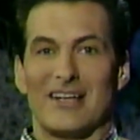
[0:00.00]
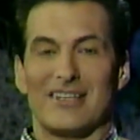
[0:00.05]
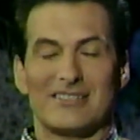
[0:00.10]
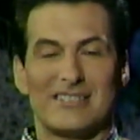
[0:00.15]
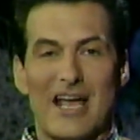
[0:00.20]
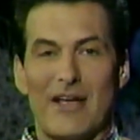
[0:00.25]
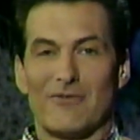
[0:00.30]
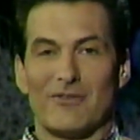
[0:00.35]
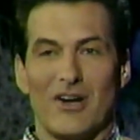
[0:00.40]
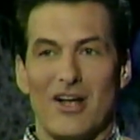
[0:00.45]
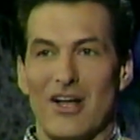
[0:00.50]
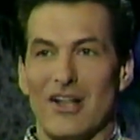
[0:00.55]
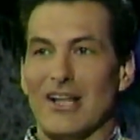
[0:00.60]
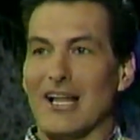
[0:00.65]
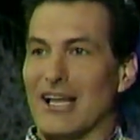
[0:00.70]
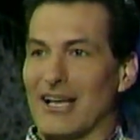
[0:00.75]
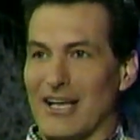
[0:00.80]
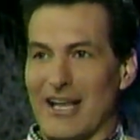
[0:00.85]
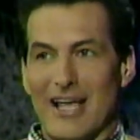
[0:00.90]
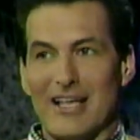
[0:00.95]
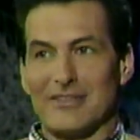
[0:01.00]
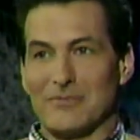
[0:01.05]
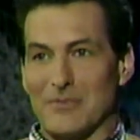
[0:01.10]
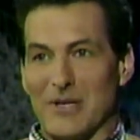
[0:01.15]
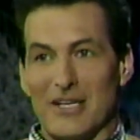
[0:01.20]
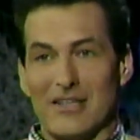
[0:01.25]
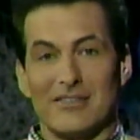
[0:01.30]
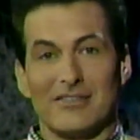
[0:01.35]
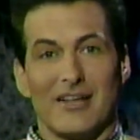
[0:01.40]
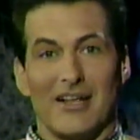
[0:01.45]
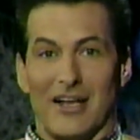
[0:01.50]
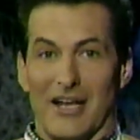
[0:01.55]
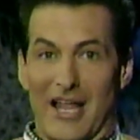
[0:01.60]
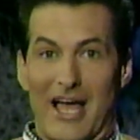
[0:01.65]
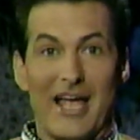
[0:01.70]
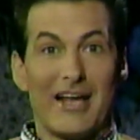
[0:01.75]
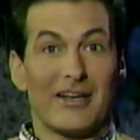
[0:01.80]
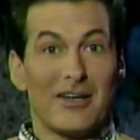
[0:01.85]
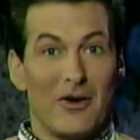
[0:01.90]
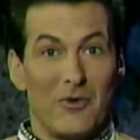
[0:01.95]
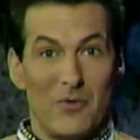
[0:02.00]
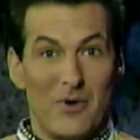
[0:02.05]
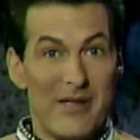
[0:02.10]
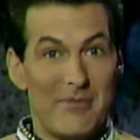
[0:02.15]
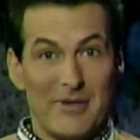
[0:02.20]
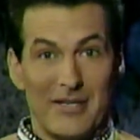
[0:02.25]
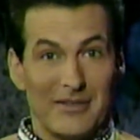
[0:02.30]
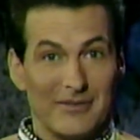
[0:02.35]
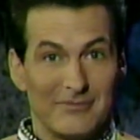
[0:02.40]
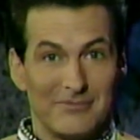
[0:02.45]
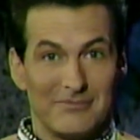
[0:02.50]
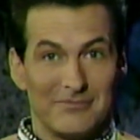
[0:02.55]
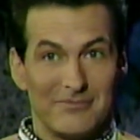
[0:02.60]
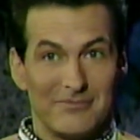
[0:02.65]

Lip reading: Because after all, lesbians like women.